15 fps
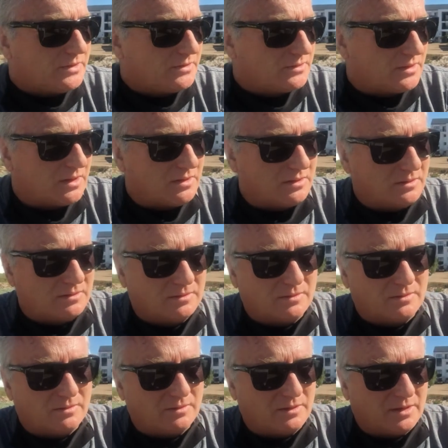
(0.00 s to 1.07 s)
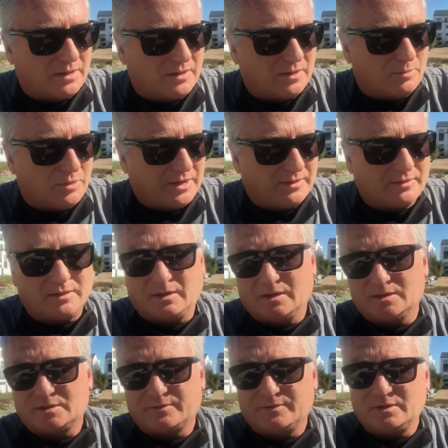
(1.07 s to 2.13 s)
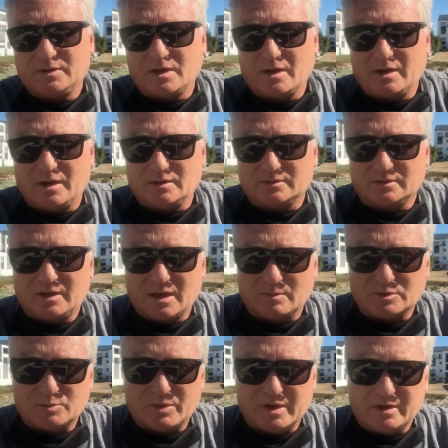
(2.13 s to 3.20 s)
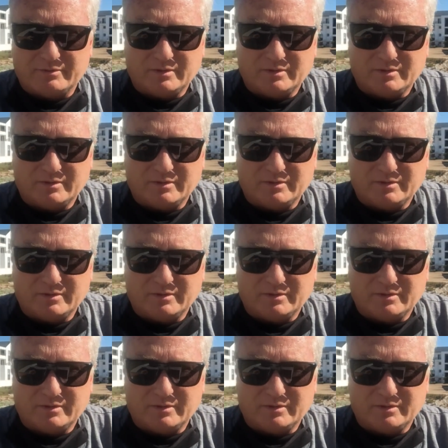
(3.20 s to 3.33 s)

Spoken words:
So, you know, the big thing is if you go down to Camps Bay,